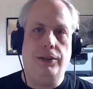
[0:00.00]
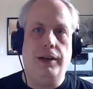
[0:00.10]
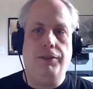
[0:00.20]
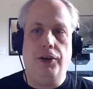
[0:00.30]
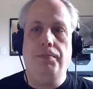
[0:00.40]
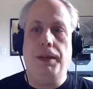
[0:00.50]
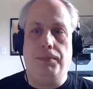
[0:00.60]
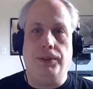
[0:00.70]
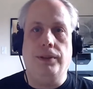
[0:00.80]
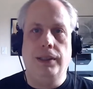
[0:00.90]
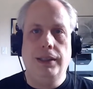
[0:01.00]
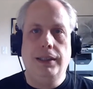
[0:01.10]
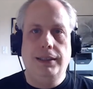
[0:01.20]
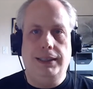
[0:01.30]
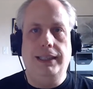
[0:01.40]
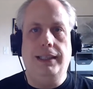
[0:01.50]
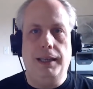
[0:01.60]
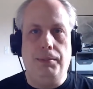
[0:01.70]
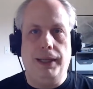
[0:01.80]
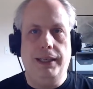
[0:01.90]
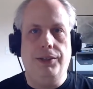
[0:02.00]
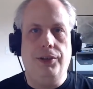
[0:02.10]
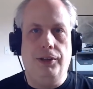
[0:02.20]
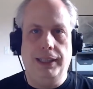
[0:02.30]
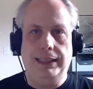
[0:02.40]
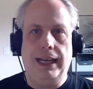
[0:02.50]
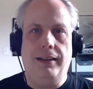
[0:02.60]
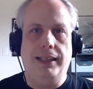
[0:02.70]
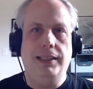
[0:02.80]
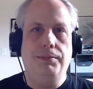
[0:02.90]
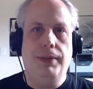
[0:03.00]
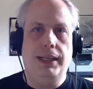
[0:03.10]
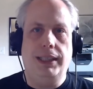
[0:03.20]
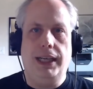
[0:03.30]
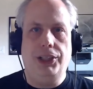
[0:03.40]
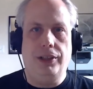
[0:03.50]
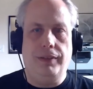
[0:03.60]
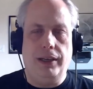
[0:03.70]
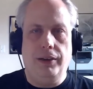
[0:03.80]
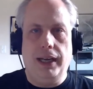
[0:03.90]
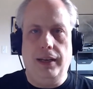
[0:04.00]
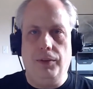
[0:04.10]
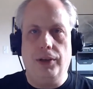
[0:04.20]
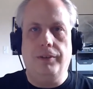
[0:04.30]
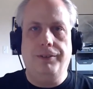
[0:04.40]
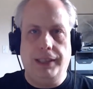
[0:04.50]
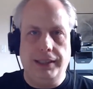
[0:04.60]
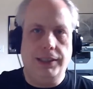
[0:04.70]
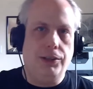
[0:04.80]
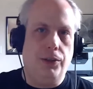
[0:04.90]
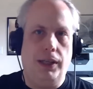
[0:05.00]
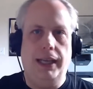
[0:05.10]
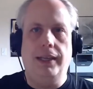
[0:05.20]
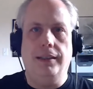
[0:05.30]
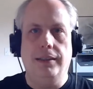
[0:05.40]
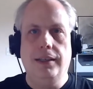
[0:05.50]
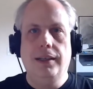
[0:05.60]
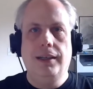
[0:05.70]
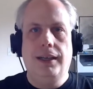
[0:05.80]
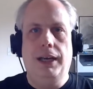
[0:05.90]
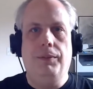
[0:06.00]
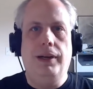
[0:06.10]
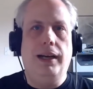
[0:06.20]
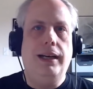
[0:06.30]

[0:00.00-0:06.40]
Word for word: And I've heard people say that they played it solo. It's kind of like this meditation of like, okay, we're going to fill out this whole land and whatnot.